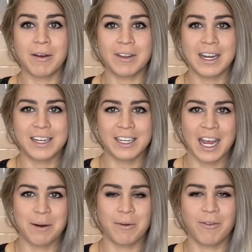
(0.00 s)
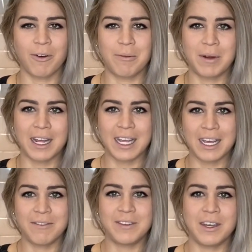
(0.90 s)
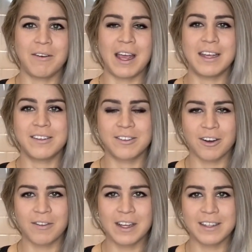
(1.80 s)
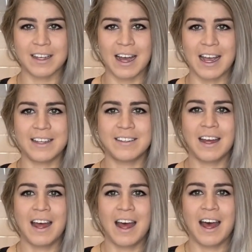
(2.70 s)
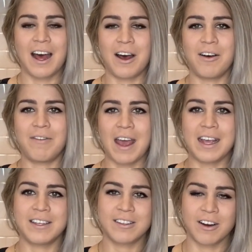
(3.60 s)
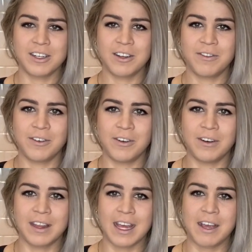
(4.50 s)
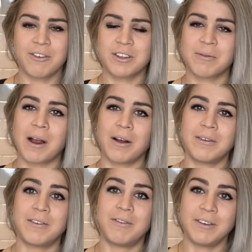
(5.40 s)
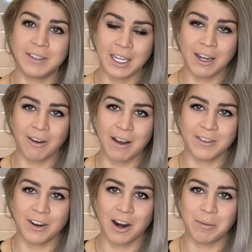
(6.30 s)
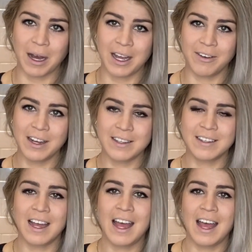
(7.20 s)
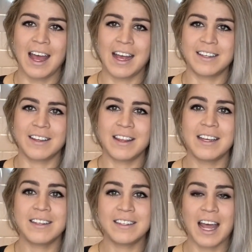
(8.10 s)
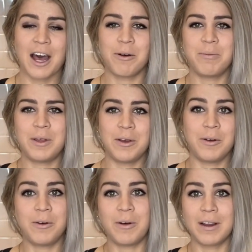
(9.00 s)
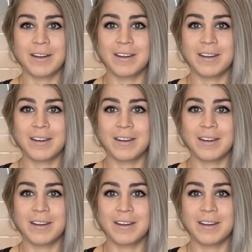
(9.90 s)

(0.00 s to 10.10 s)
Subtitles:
with an educator before, but it gives you a serving size of a starchy food that equals around 15 grams of carbohydrates. And so this is to help you